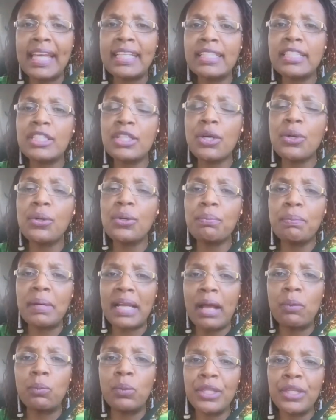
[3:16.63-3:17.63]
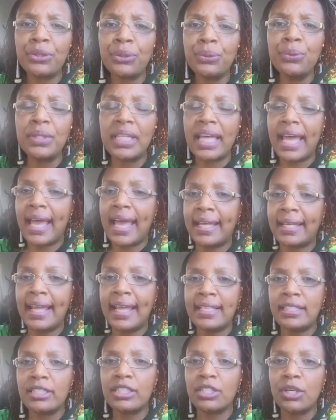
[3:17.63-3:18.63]
and so but i went through that
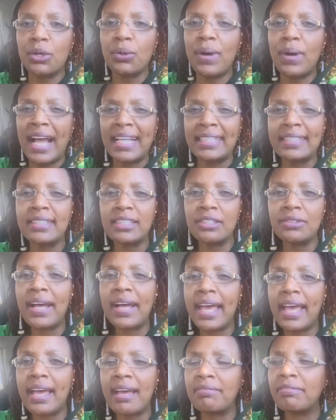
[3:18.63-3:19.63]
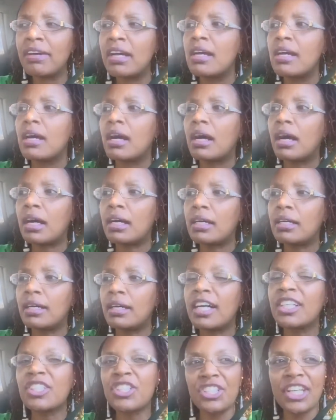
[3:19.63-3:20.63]
and so i still have
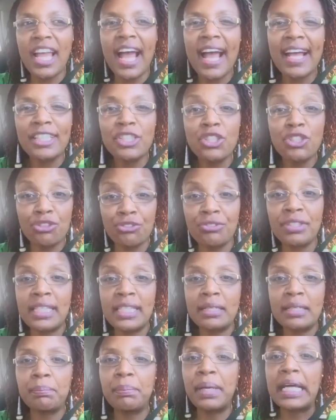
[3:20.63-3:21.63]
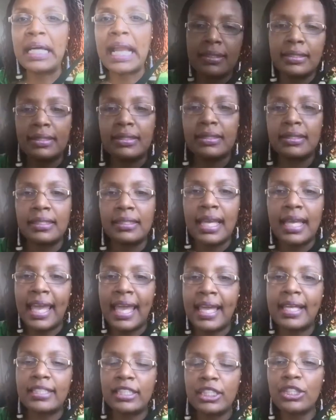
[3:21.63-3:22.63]
uh, a shy streak but
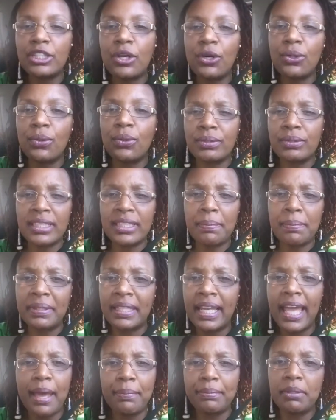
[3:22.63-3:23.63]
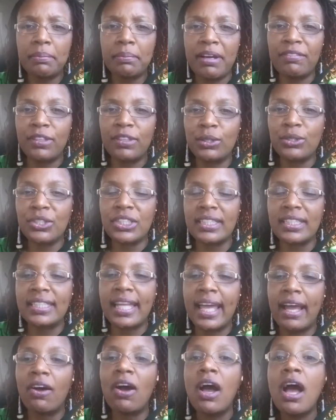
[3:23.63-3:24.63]
and so something happened to my phone just
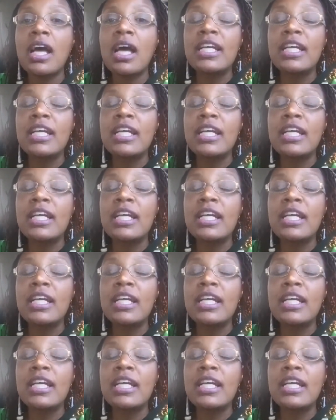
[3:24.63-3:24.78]
now